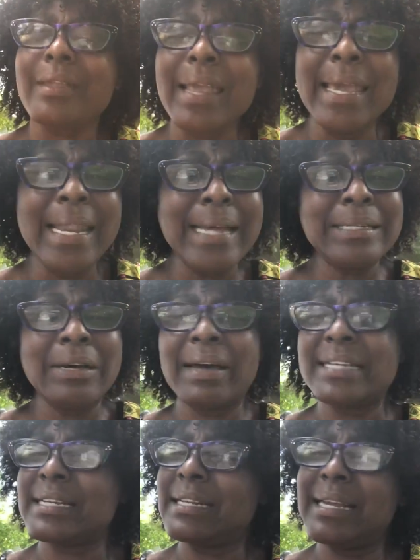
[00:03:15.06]
And I
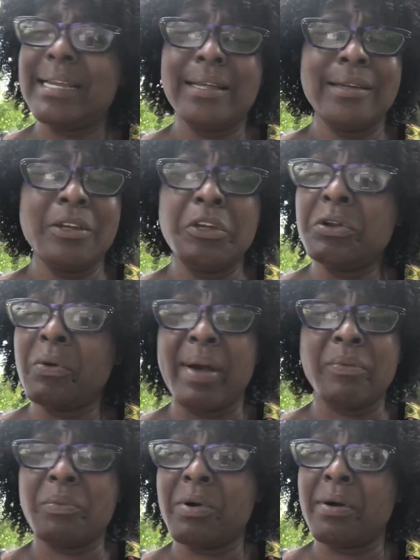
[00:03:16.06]
said, Lily, you don't
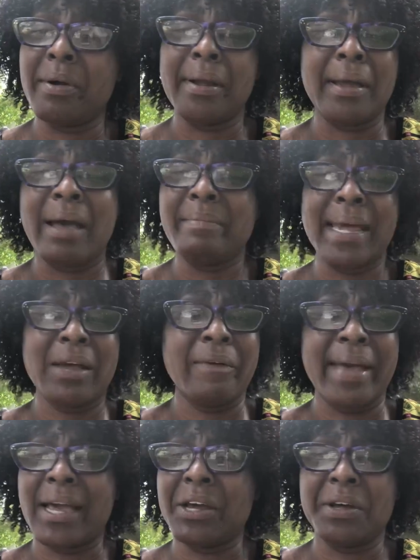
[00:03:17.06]
have to worry. I'm not
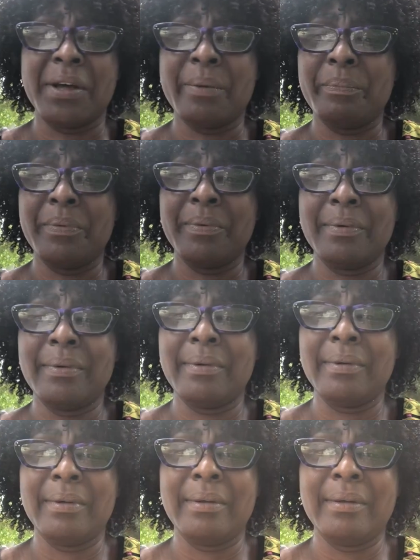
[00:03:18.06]
going to act up.
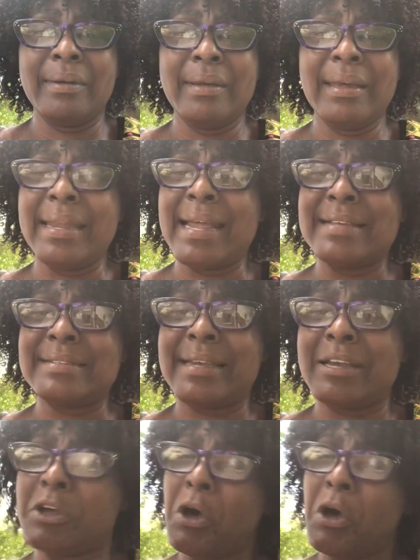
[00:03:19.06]
And I said,